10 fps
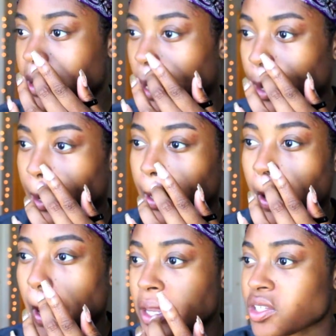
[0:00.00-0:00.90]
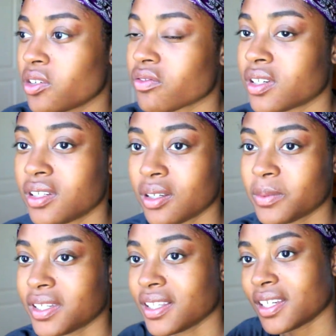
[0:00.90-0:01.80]
Like it's over and done
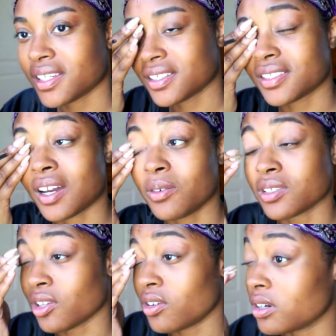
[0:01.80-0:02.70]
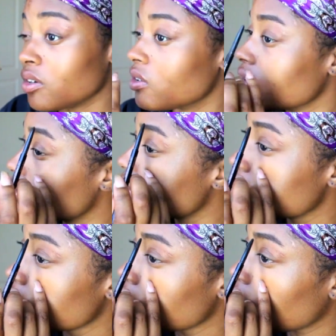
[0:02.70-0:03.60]
with. Like that was long gone.
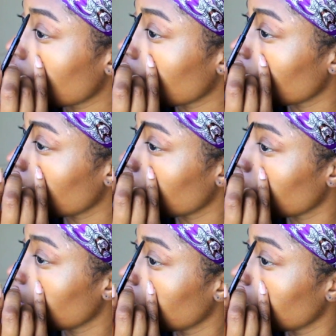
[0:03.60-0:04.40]
Um,